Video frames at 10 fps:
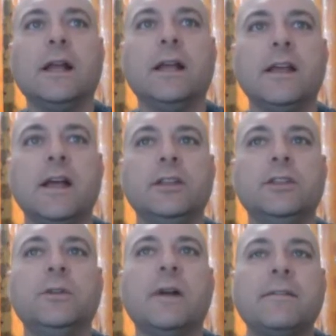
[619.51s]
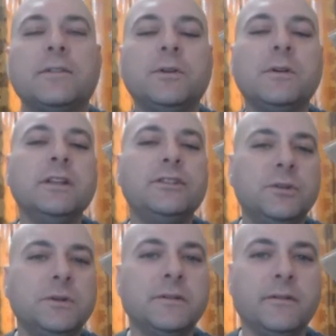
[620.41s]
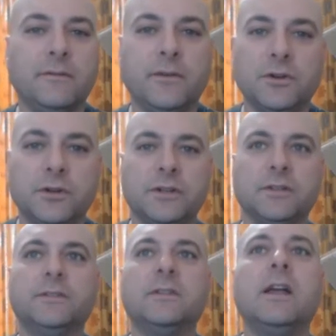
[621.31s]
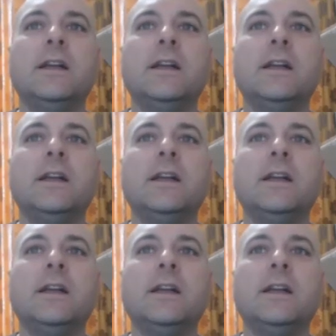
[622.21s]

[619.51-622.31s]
and then you have to create two different versions.